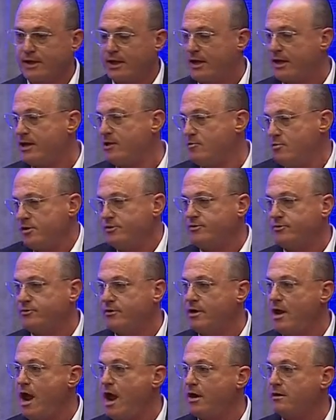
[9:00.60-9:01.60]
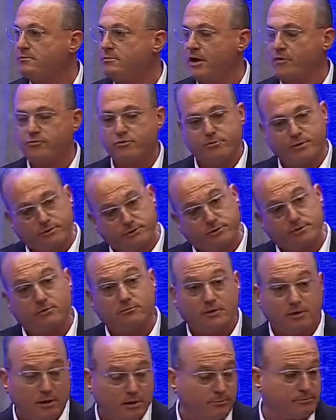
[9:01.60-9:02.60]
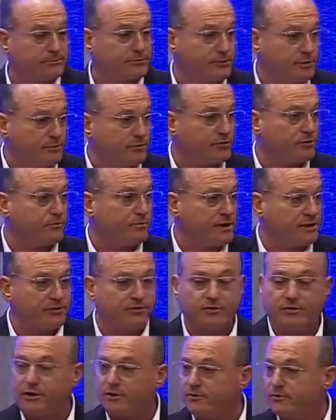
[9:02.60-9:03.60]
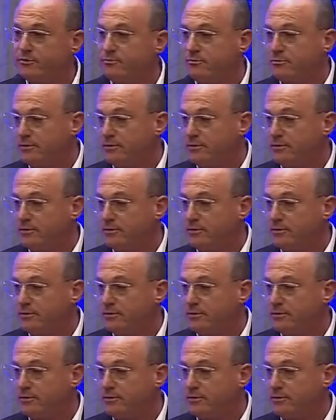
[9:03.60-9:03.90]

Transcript: He wins the day. Everyone's going, well, seems to make sense.